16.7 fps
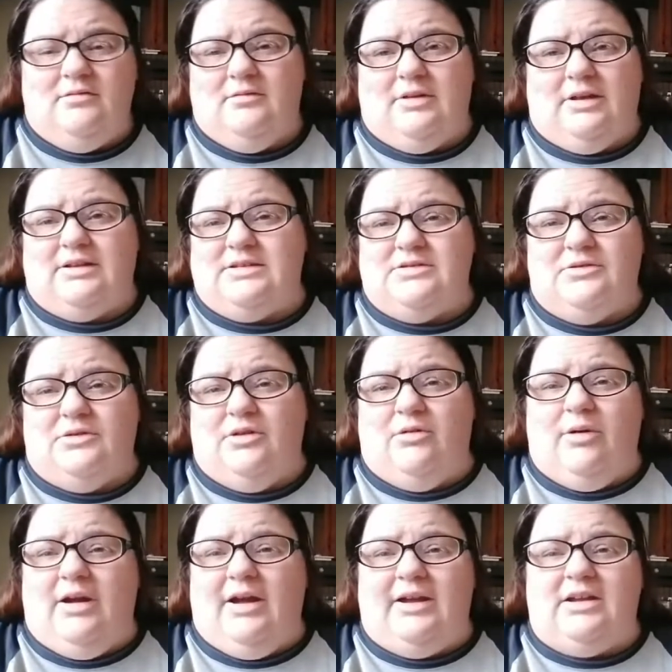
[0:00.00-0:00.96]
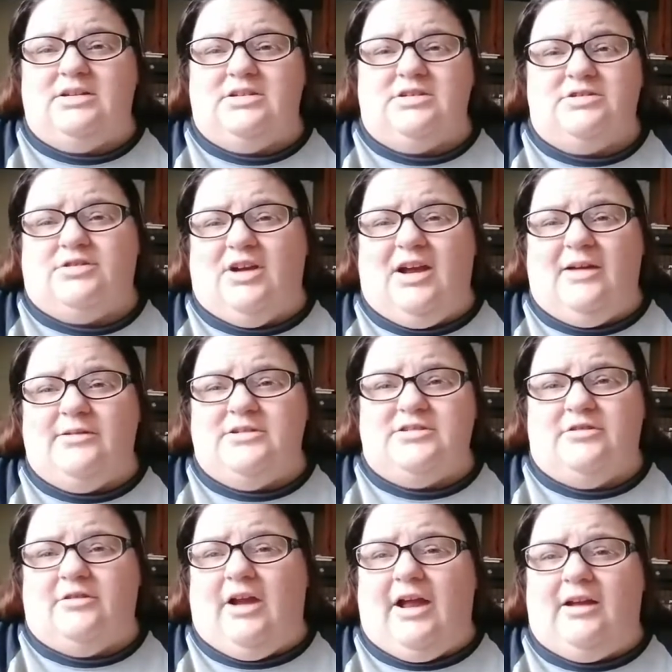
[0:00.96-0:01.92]
that's the only way I could describe it,
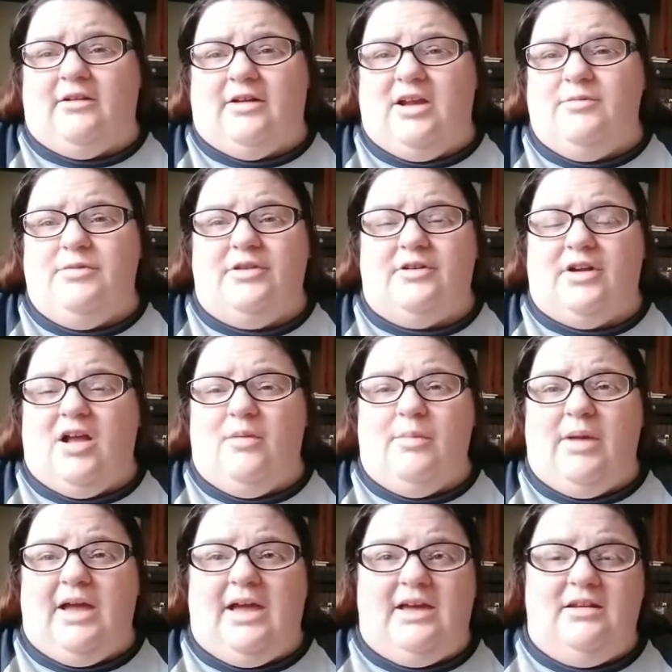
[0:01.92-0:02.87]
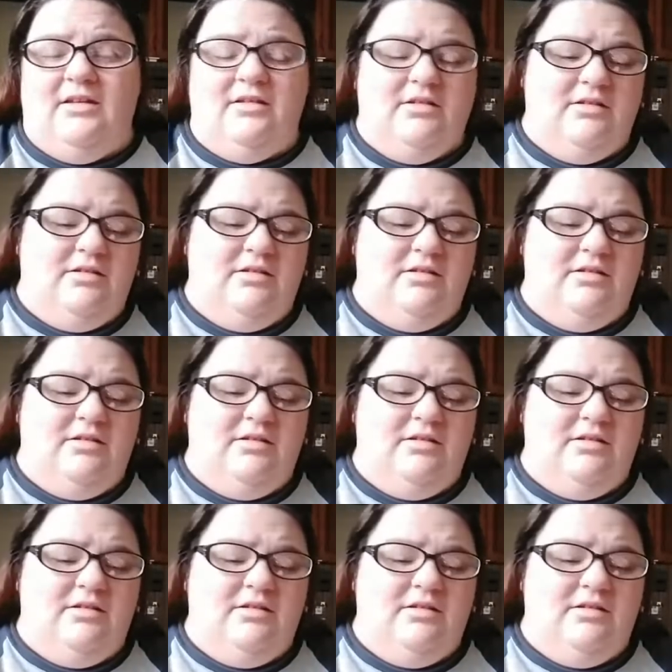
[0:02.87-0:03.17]
is they're not great, but they're not bad.